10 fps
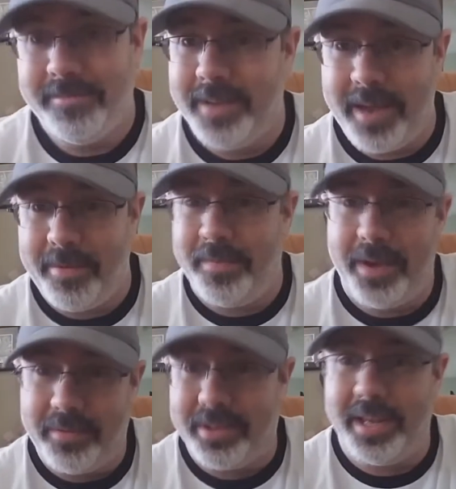not my
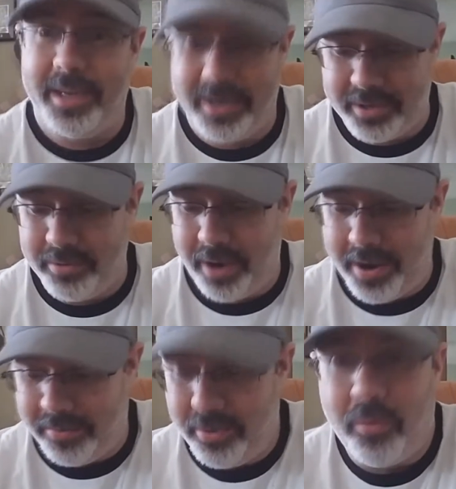favorite thing to do. I
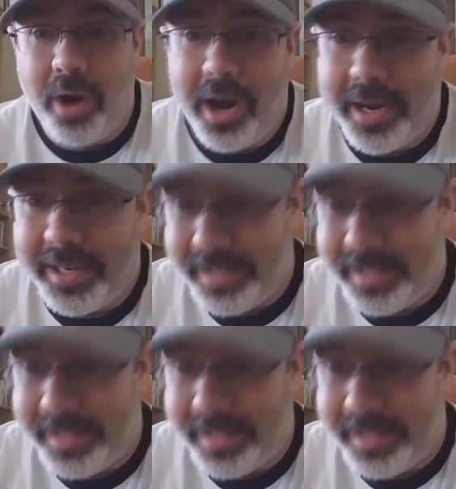don't know why.